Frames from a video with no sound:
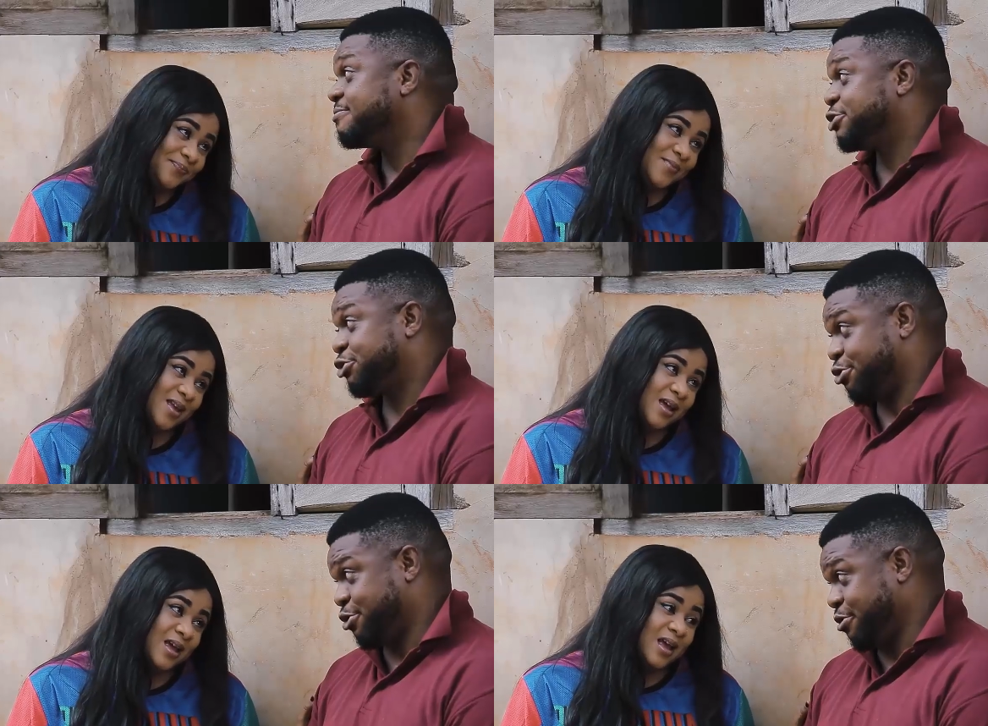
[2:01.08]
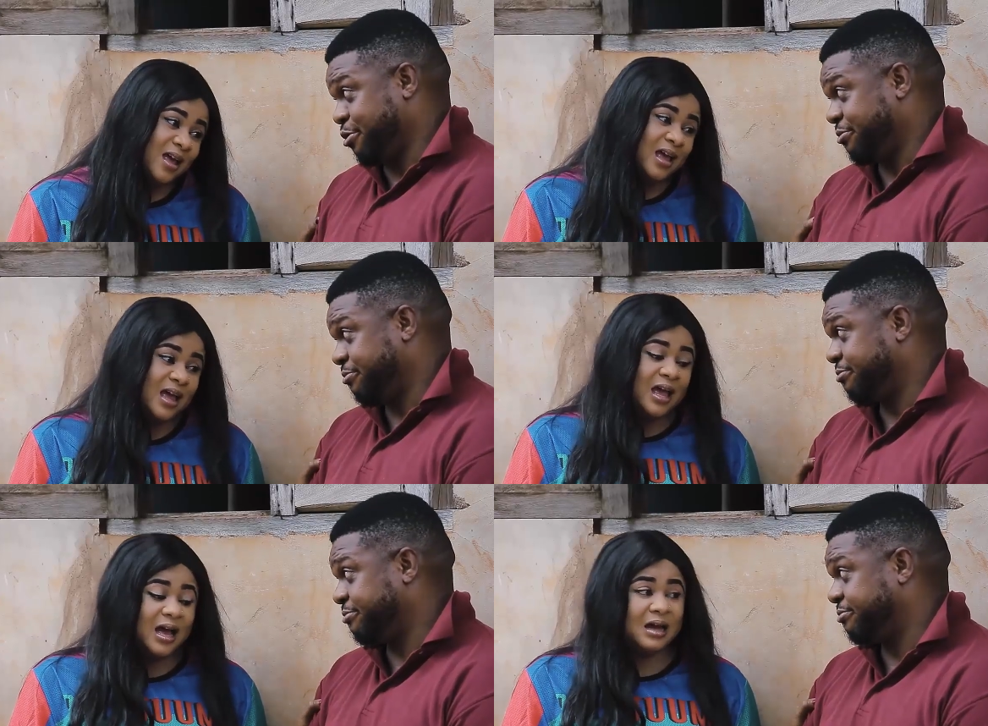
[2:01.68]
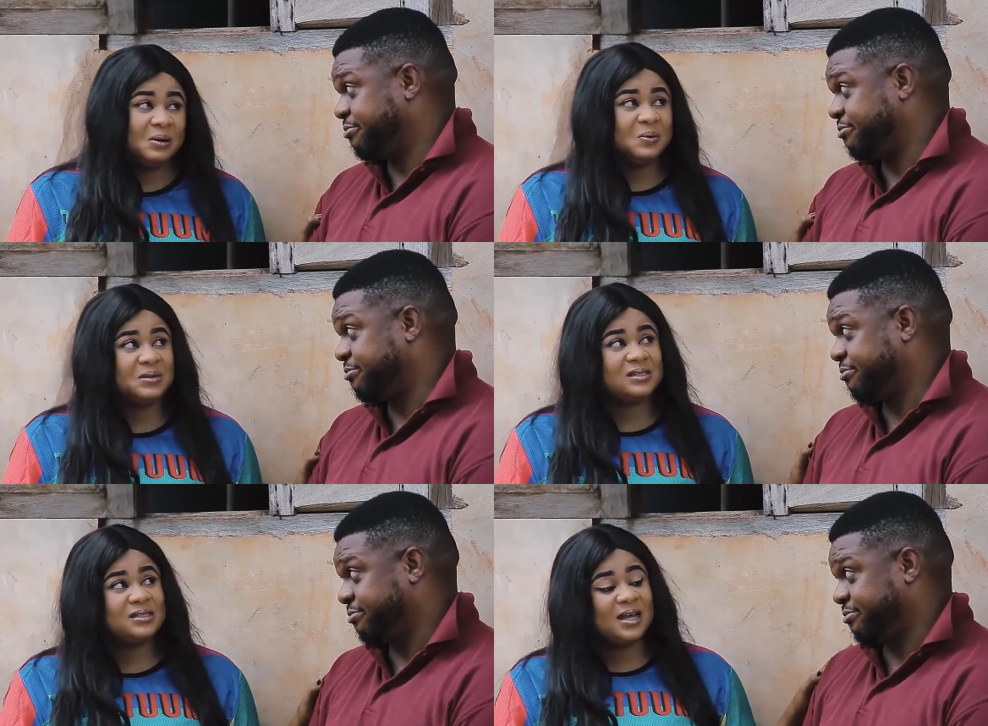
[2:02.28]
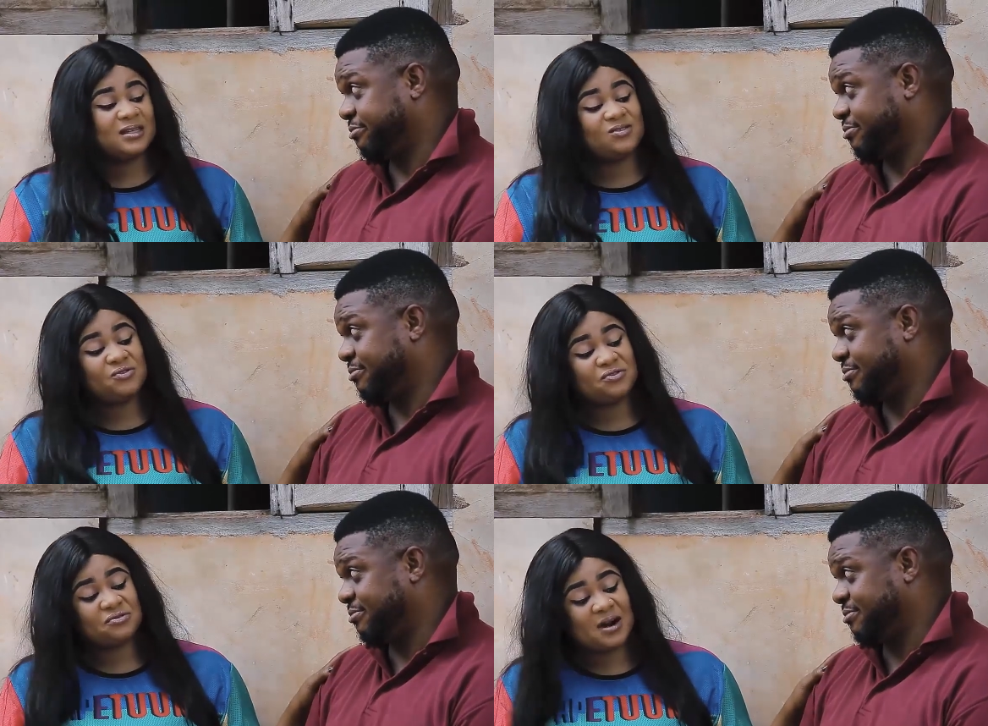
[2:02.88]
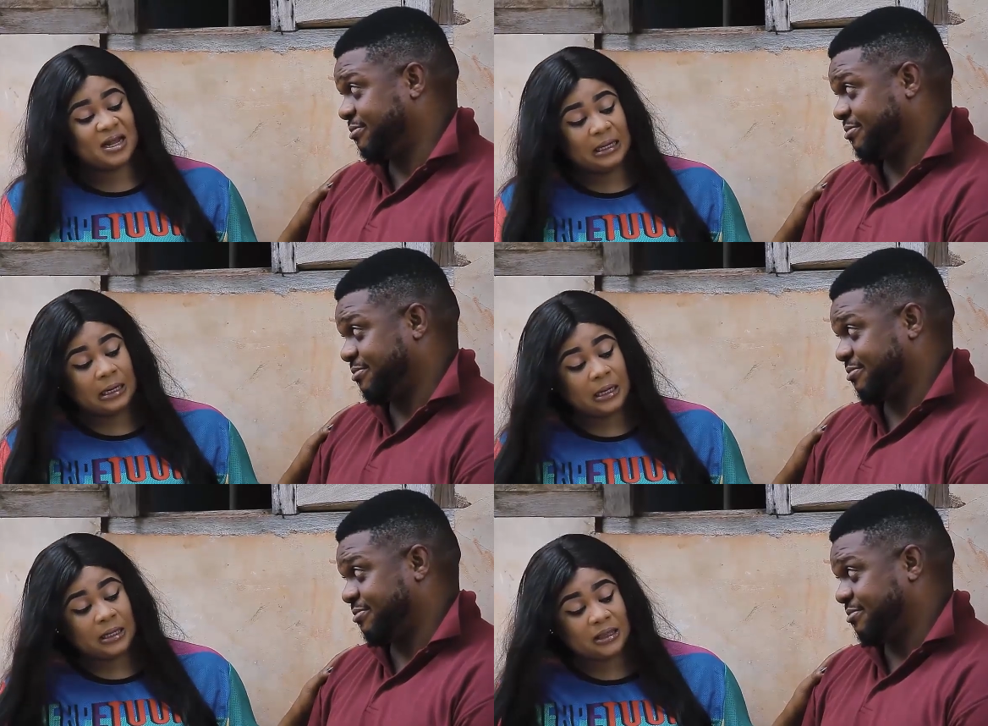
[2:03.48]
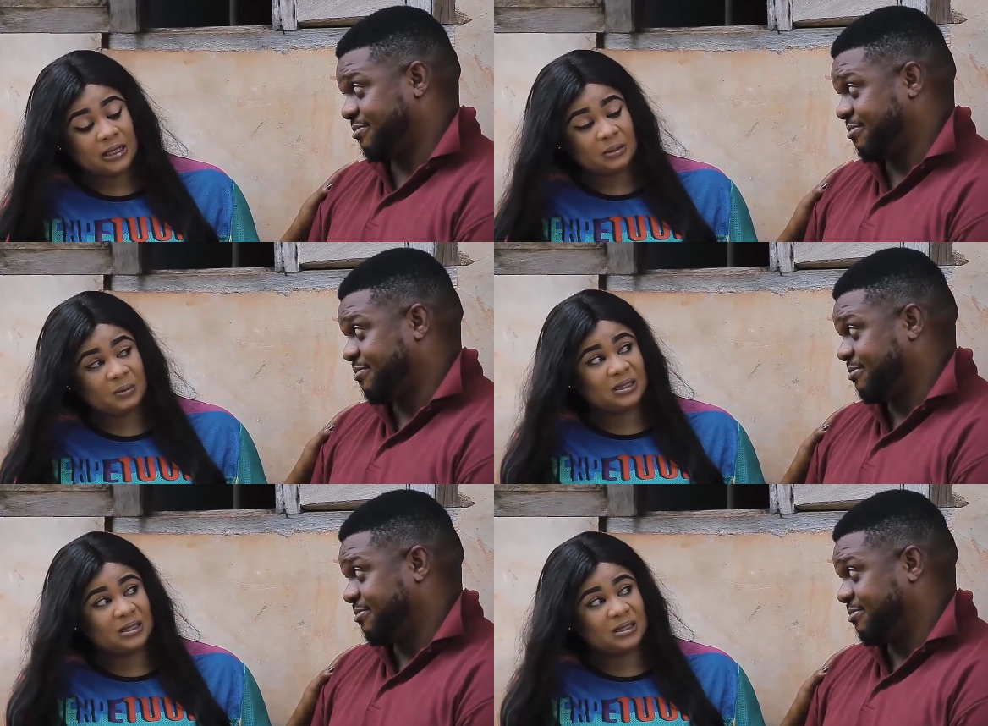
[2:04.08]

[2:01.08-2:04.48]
Speaker 1: Mm? Sure. I don't want to start dragging anything